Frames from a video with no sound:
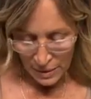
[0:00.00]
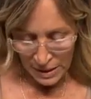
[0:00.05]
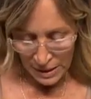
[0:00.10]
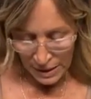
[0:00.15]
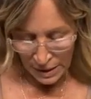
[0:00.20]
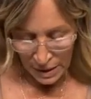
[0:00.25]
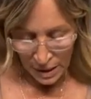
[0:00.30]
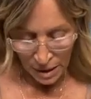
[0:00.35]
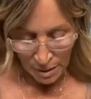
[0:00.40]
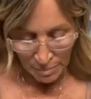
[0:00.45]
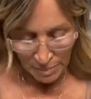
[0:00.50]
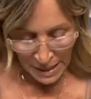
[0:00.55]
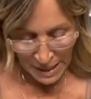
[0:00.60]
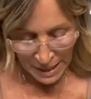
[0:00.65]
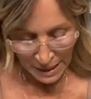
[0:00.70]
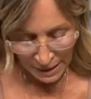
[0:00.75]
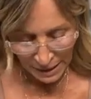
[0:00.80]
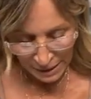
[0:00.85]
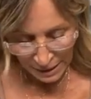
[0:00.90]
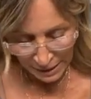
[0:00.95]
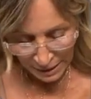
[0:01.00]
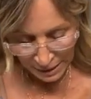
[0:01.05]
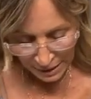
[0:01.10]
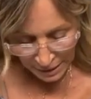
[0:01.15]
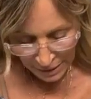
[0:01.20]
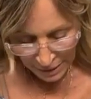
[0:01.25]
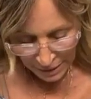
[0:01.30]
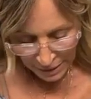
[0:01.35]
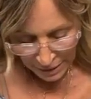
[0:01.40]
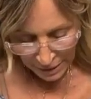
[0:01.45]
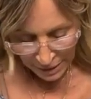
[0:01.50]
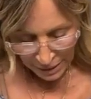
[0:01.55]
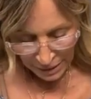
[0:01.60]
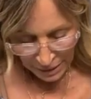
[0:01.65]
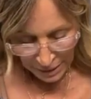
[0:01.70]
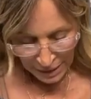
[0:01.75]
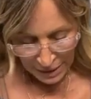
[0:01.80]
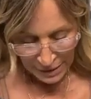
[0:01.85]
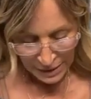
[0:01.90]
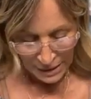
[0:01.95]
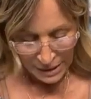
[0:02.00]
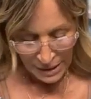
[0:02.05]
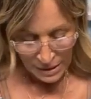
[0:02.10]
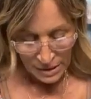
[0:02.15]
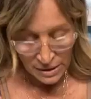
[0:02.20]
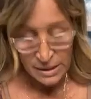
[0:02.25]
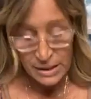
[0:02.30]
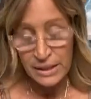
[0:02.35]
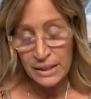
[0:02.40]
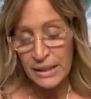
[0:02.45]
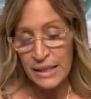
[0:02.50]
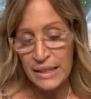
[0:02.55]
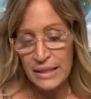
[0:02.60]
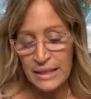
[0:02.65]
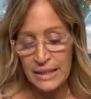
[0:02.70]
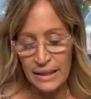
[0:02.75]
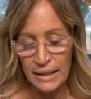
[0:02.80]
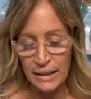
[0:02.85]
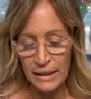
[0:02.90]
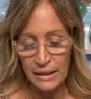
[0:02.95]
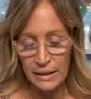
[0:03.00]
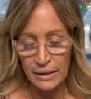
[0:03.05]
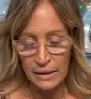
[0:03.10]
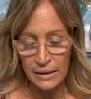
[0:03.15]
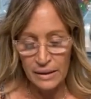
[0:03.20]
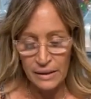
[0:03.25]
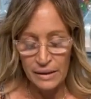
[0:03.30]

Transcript: we can come back at the end of the season